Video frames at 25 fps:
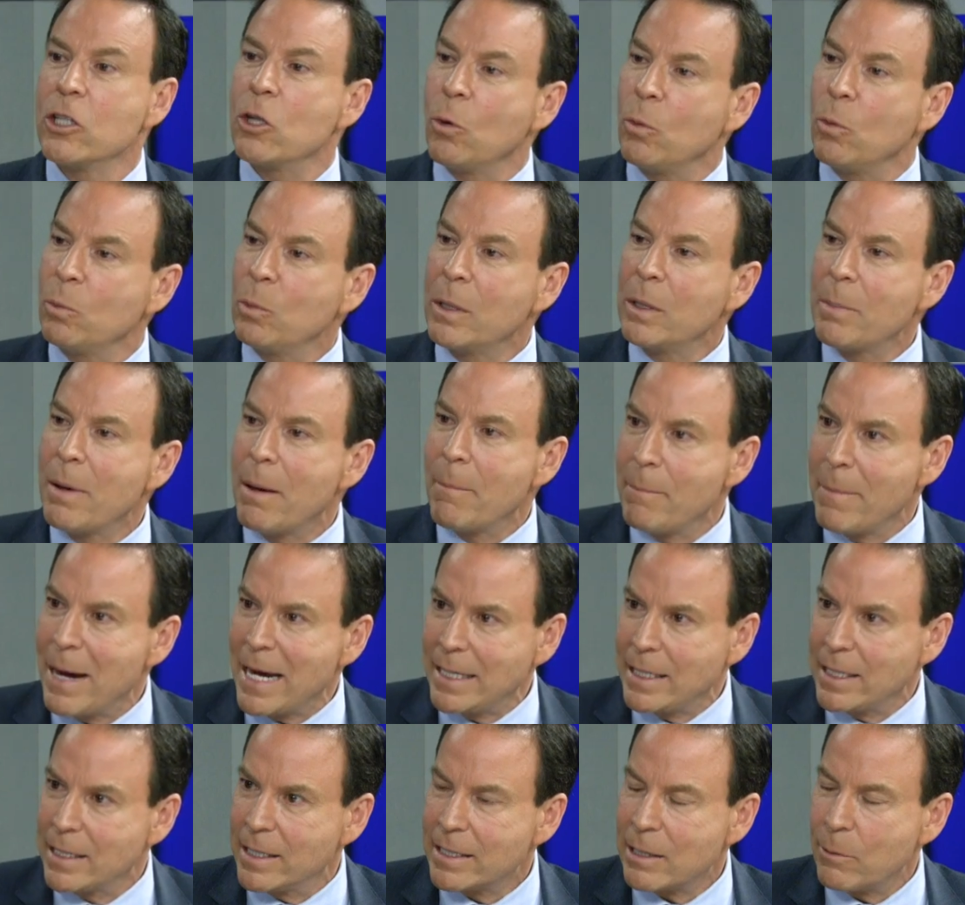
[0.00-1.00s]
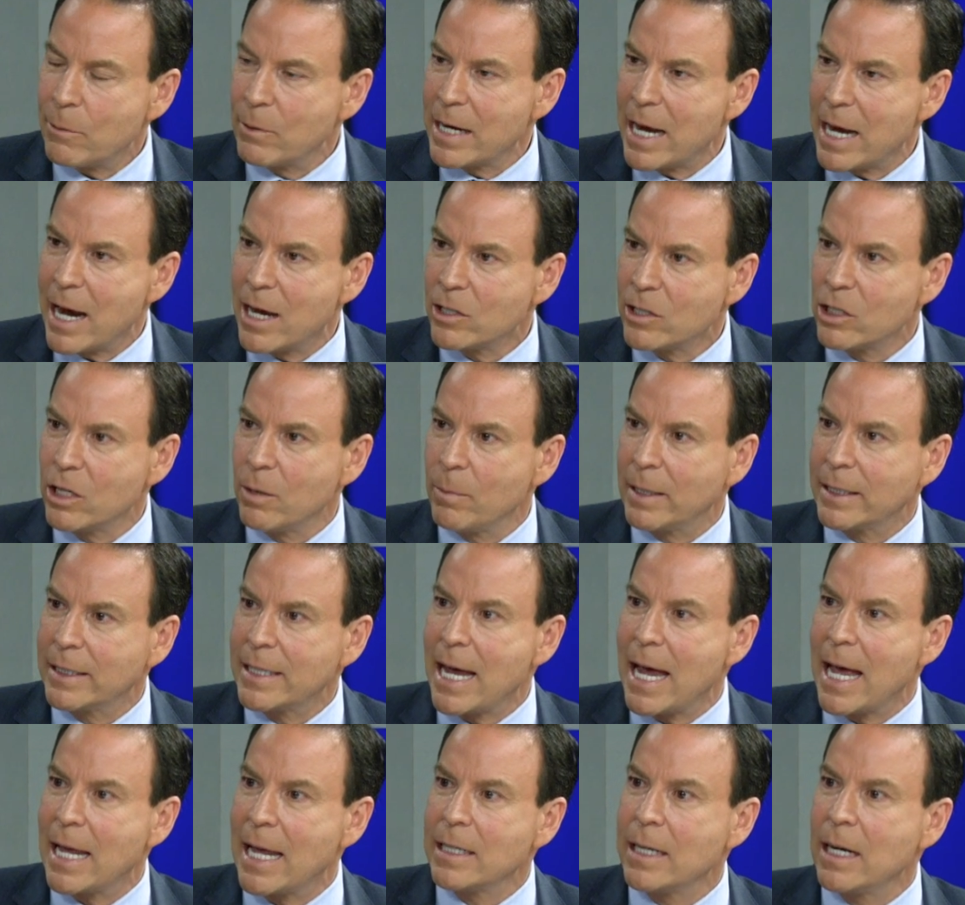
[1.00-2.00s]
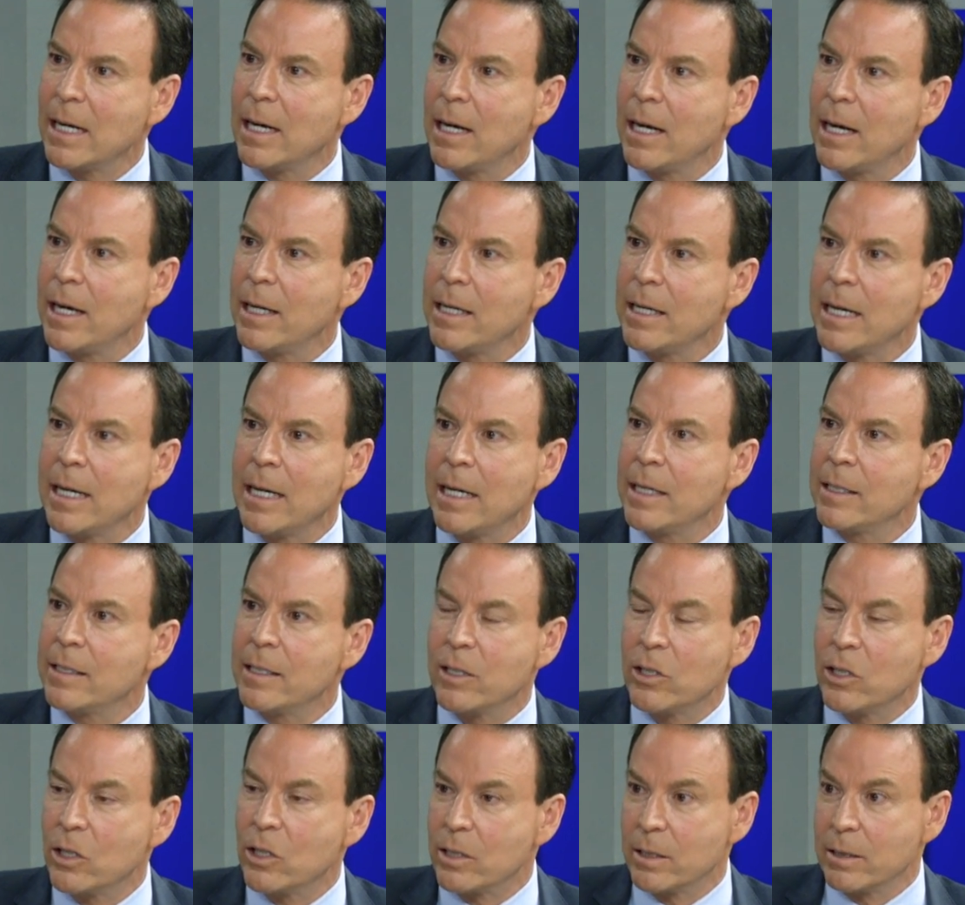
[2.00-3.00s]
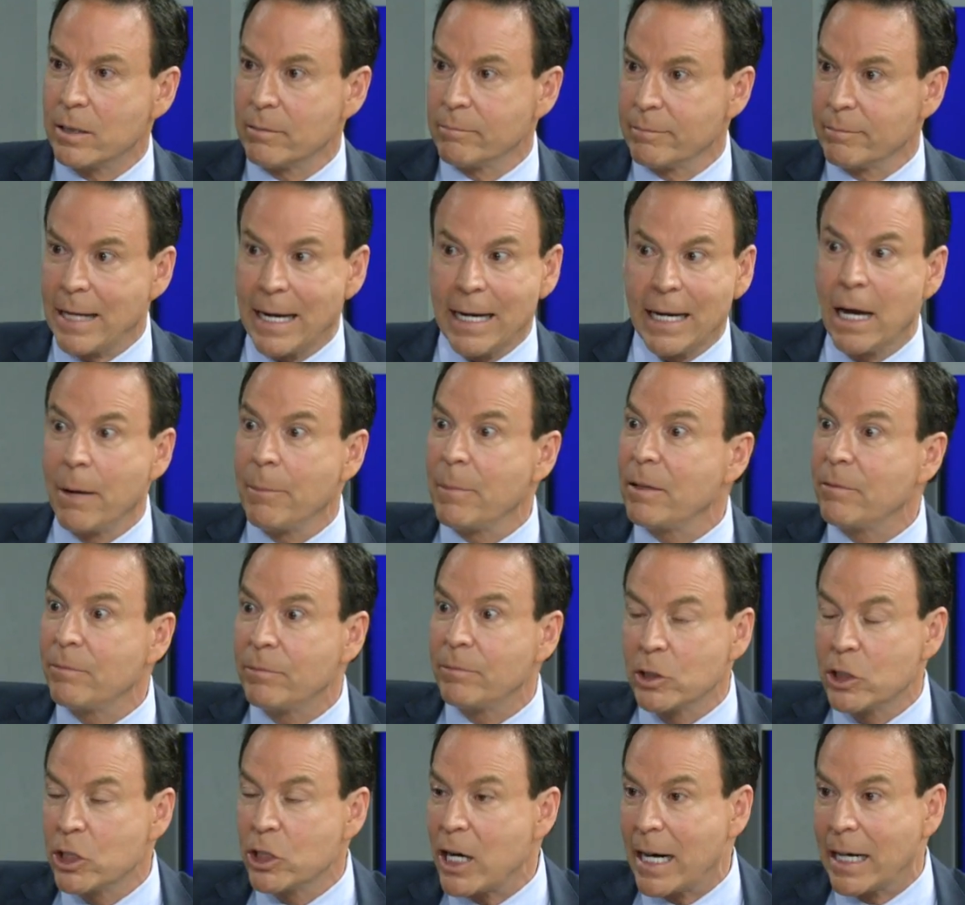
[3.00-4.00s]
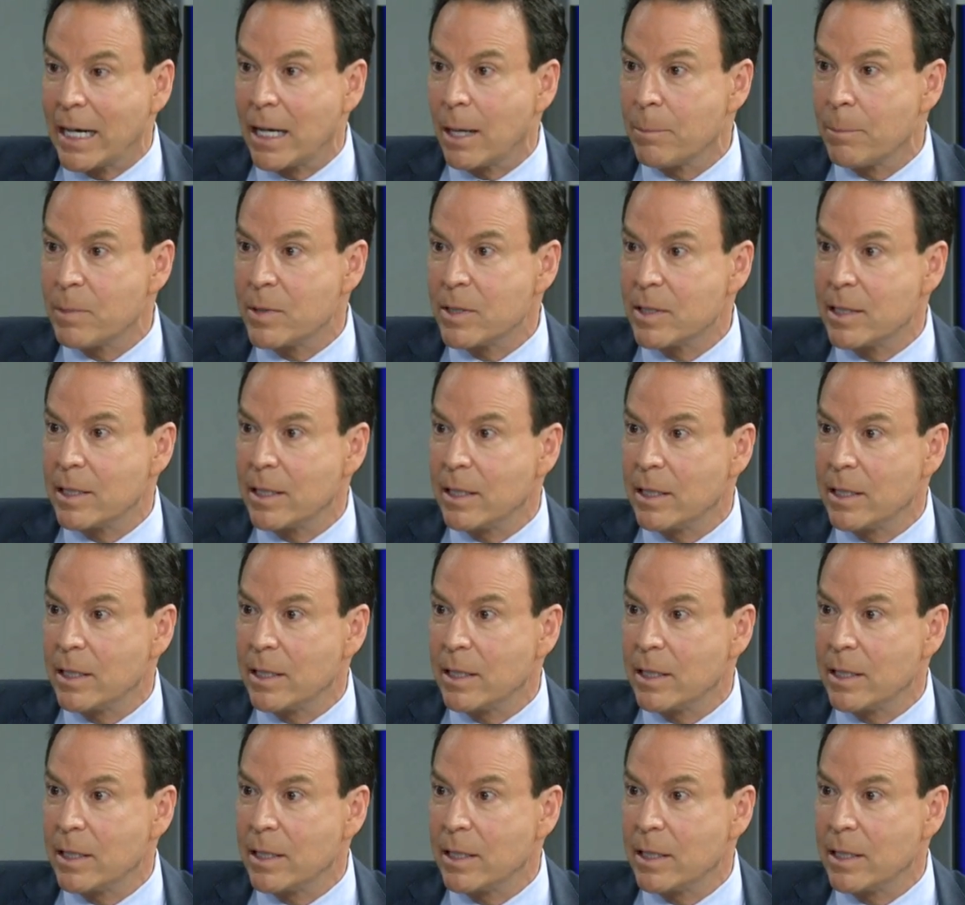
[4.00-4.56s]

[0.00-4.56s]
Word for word: So, what about maintenance? I want to ask you about that. Uh, is it just they come in for checkups